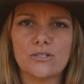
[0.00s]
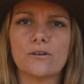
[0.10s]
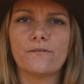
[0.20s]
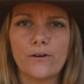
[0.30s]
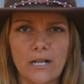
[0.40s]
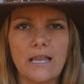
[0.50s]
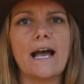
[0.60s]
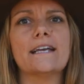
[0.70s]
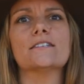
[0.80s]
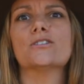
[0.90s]
to
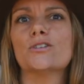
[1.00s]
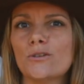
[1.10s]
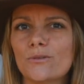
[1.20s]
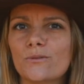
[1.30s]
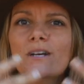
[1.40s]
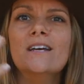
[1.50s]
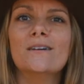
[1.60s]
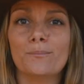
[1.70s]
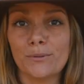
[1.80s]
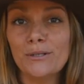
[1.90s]
vernalize, to
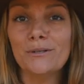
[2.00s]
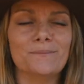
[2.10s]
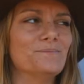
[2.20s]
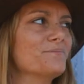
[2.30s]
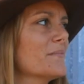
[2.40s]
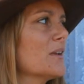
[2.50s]
bloom.